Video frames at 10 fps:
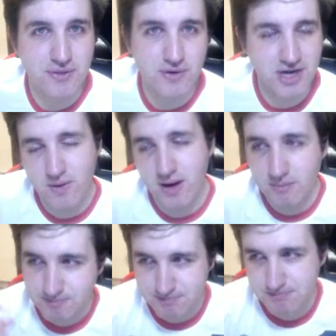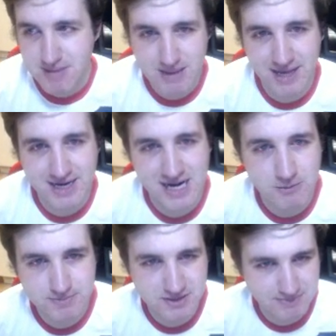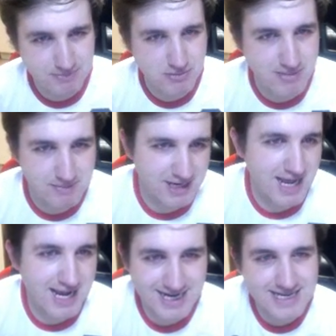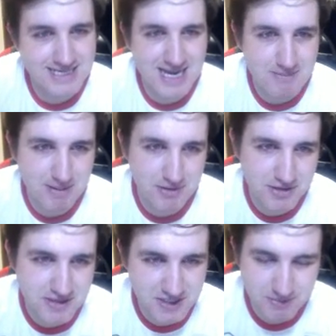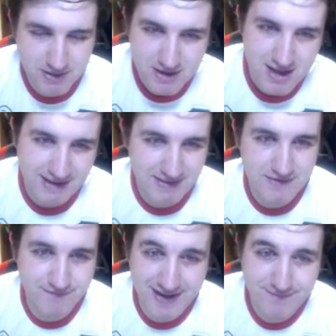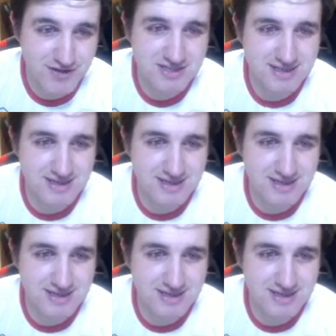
thought, you know what? Maybe I can help some people. Maybe I can entertain people on YouTube. And then FIFA just